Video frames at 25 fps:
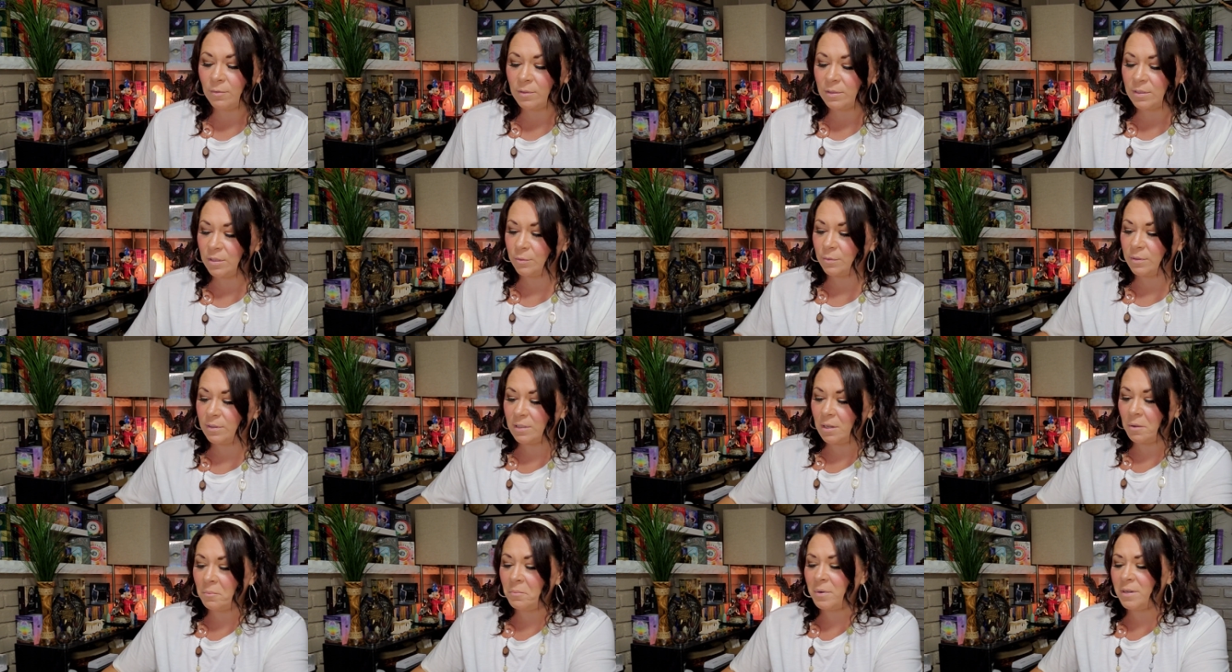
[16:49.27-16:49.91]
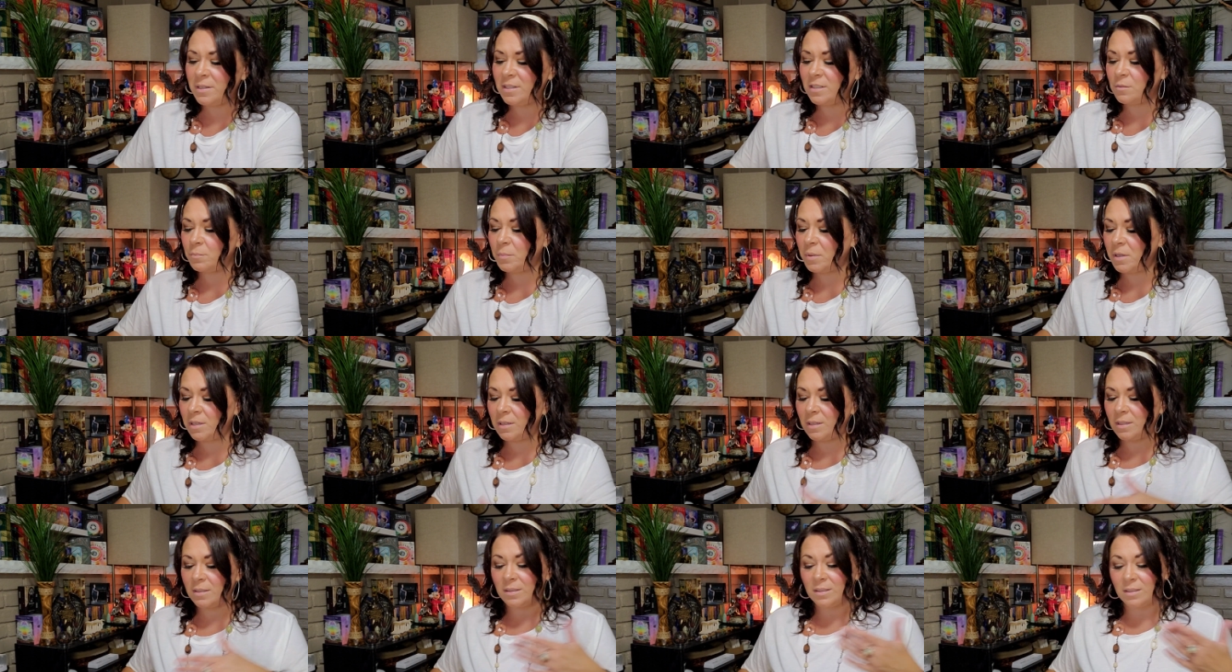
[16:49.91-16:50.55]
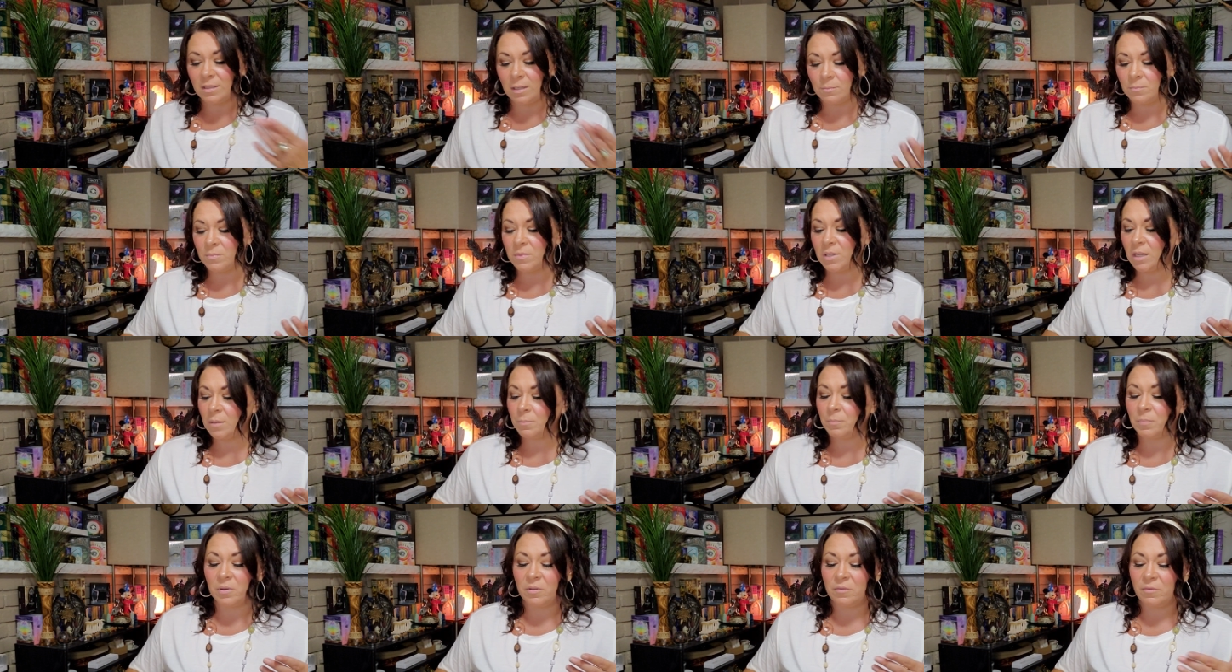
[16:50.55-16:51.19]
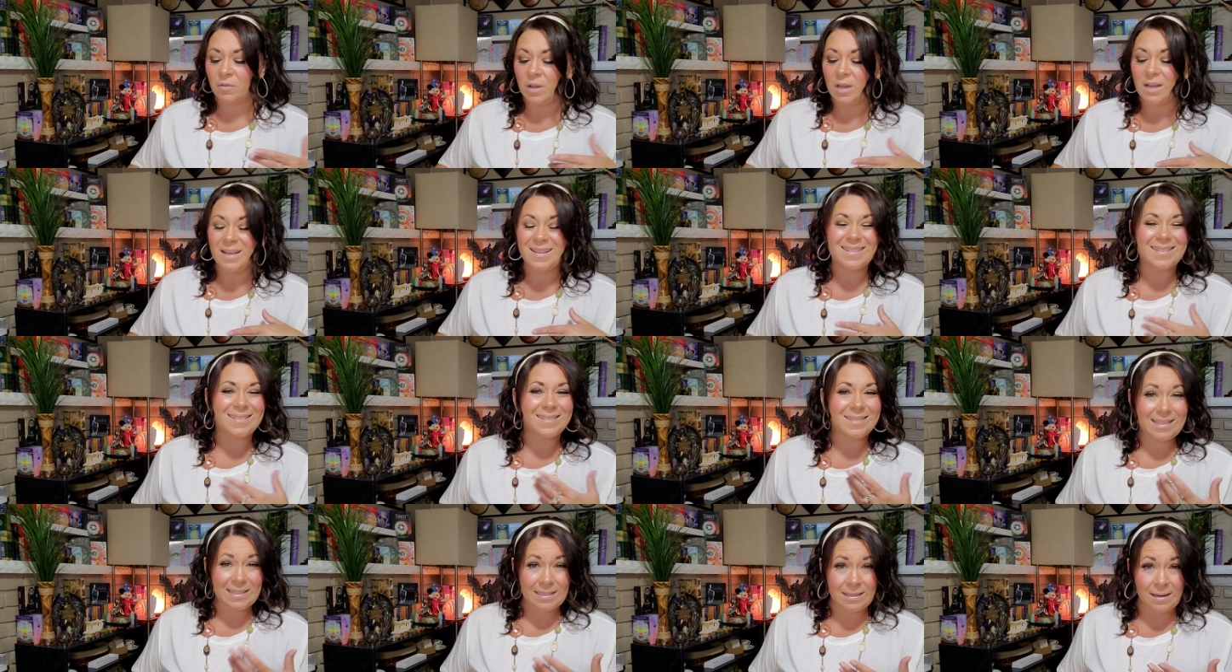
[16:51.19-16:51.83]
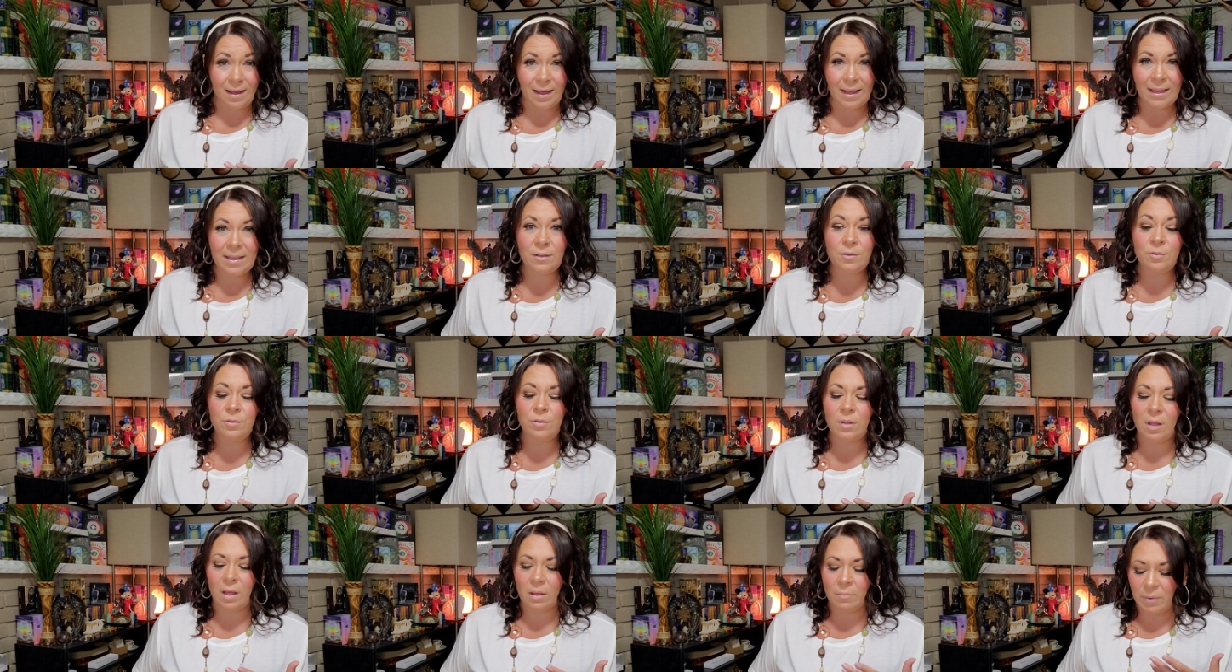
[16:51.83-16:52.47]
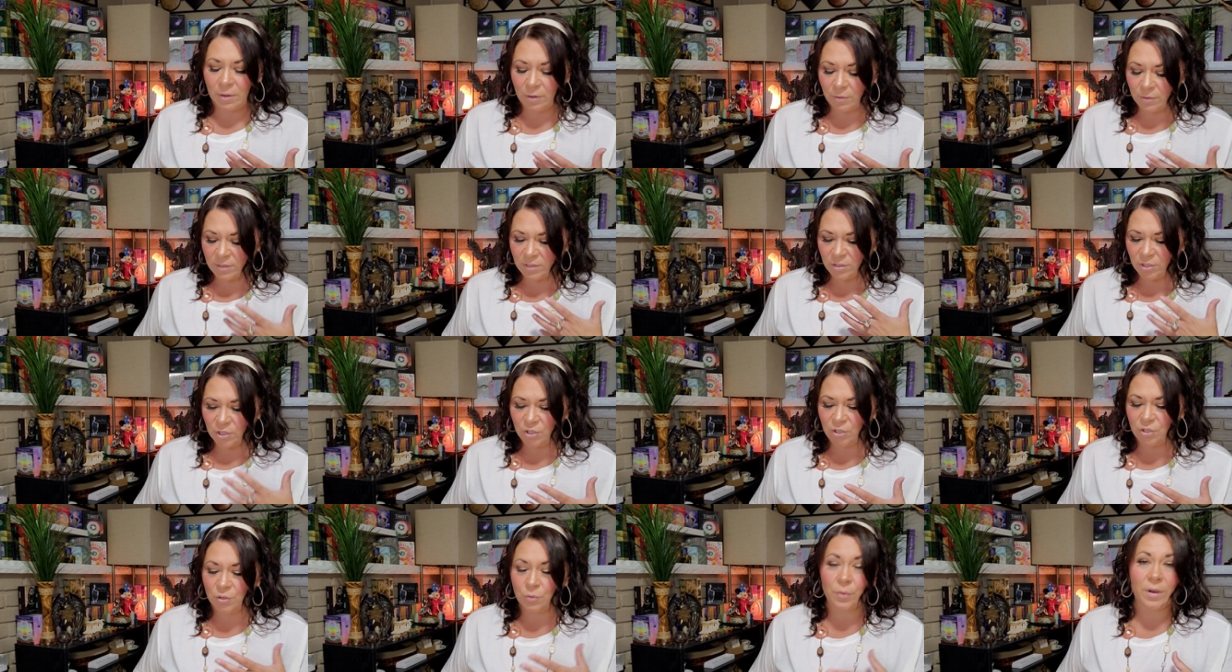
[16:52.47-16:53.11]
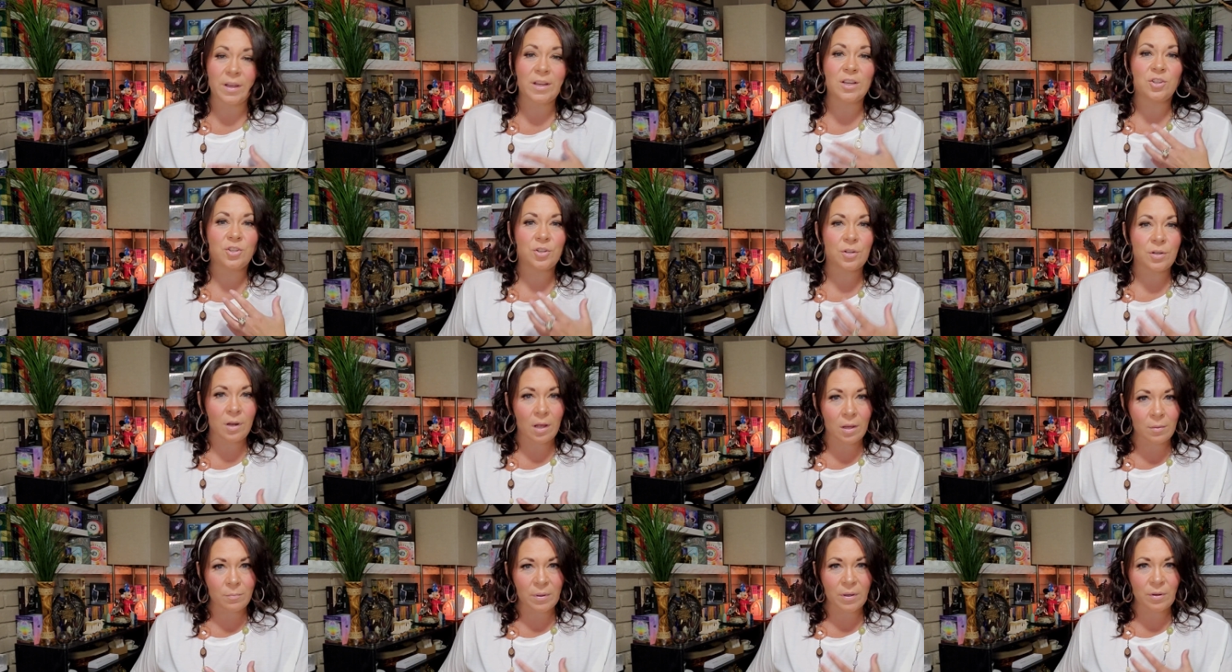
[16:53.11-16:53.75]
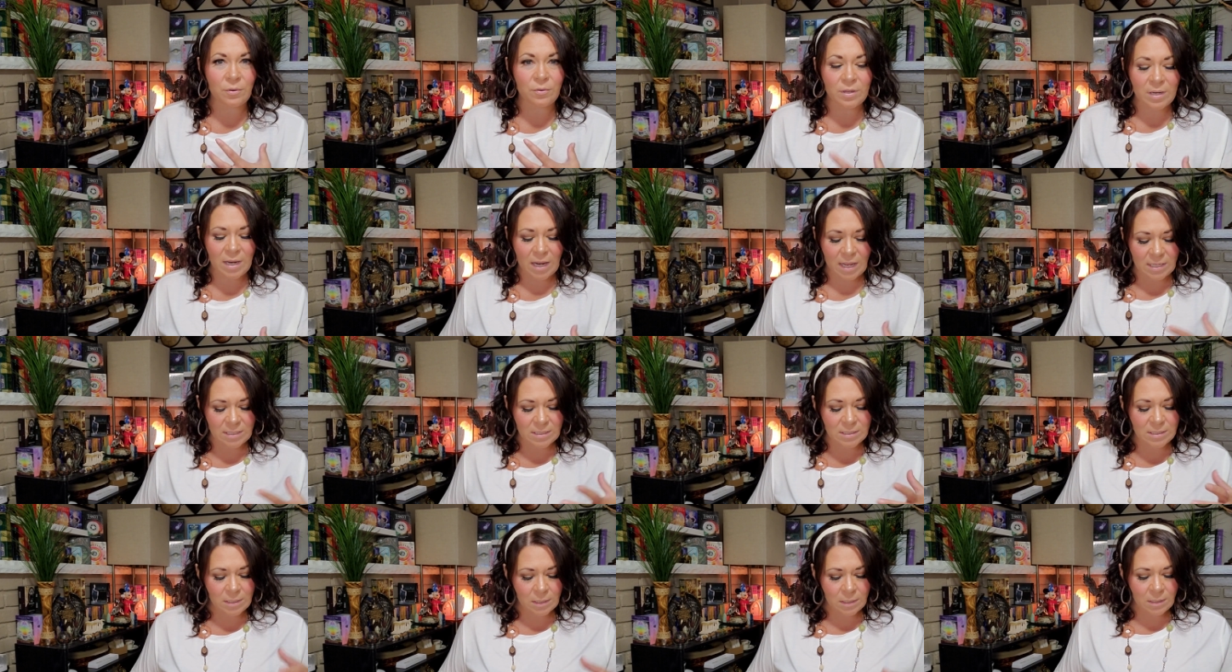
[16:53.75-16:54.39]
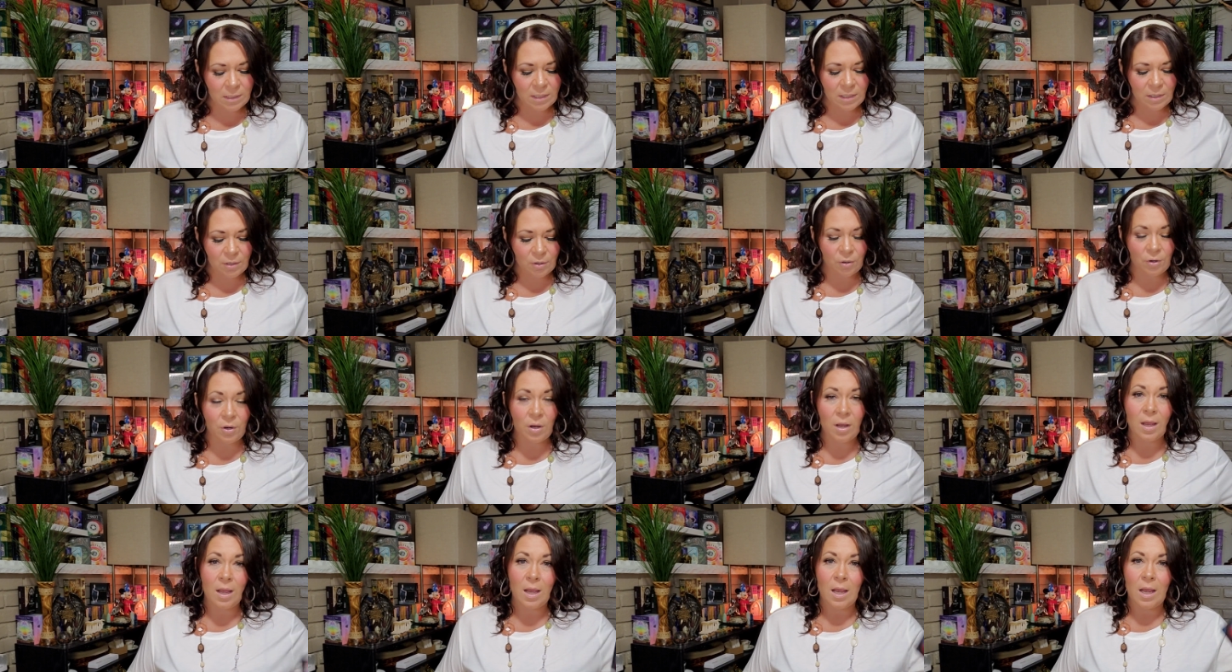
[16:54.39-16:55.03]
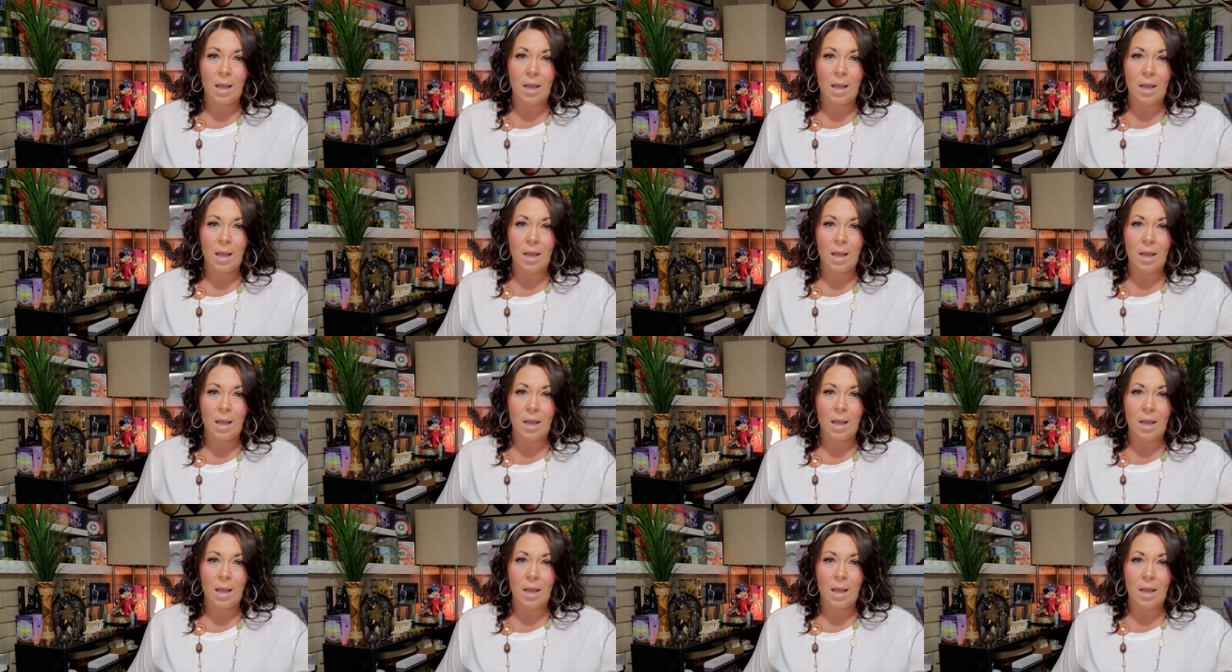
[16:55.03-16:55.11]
And so somebody's been in some type of denial about a situation, about an ending here.